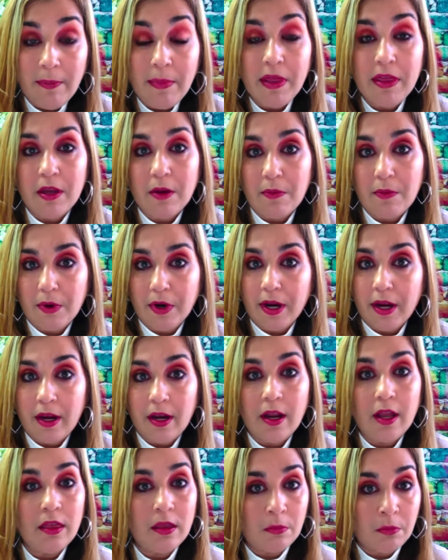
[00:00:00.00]
that we're in
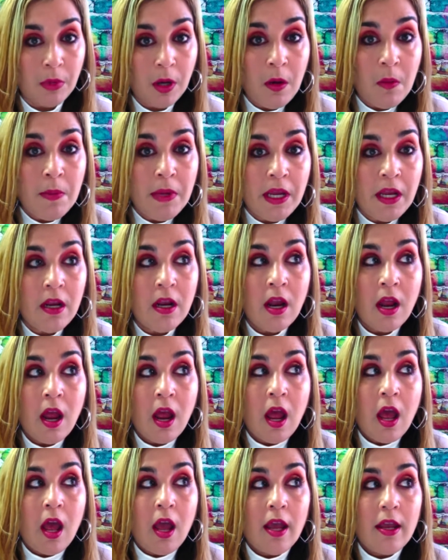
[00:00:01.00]
at the moment,
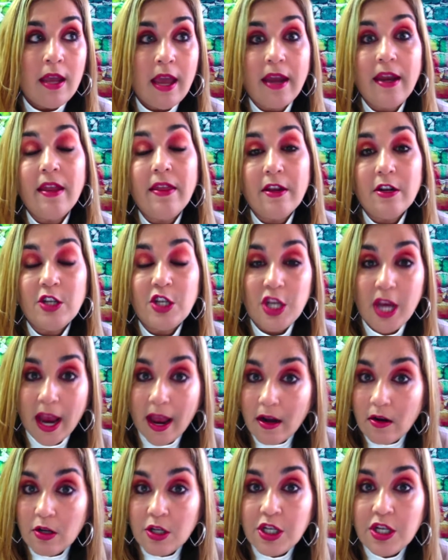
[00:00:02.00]
getting their
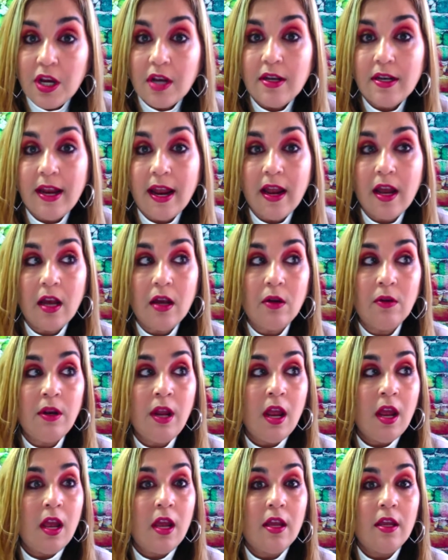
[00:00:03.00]
channels shut down,
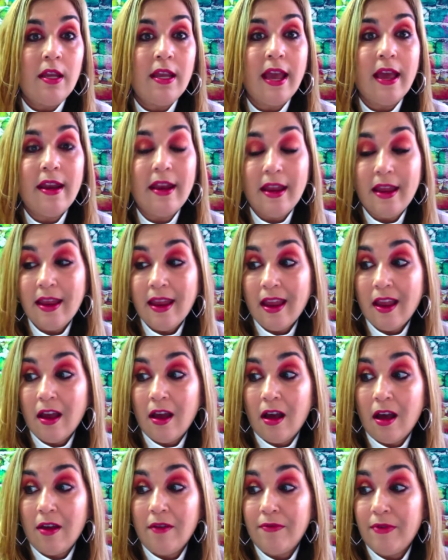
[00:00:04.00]
getting,
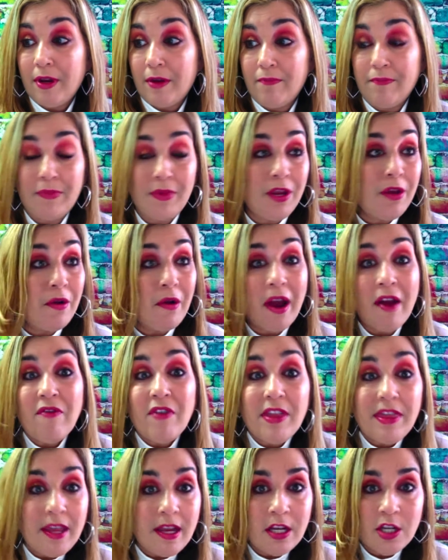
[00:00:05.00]

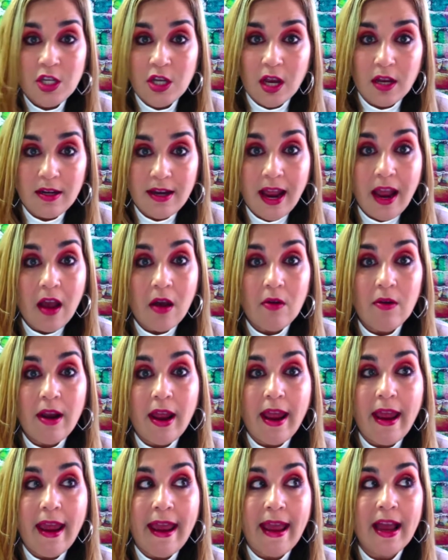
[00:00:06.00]
everything shut down.
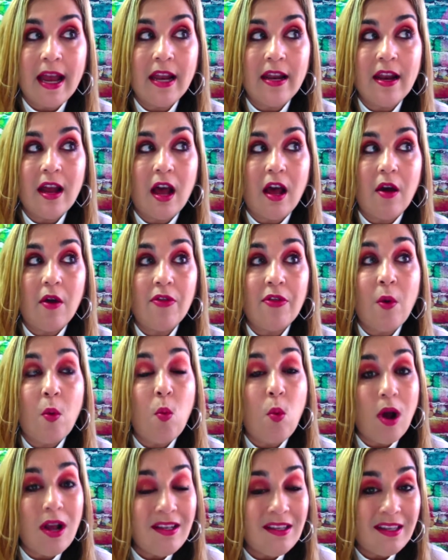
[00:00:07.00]
And the
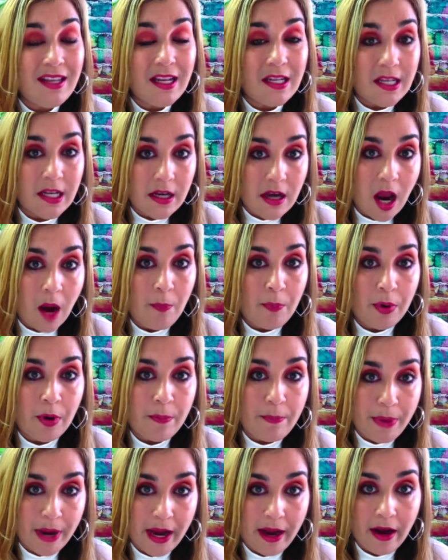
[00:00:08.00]
ones that did not
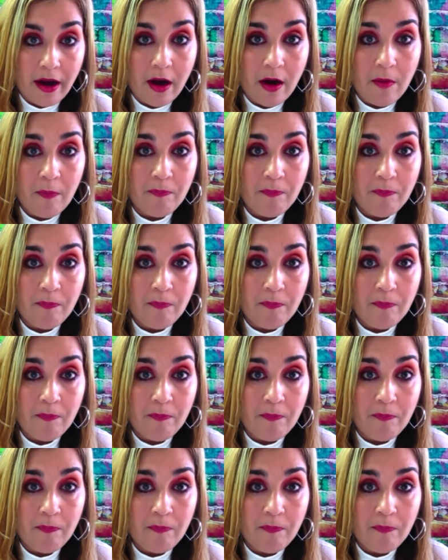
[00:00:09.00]
prepare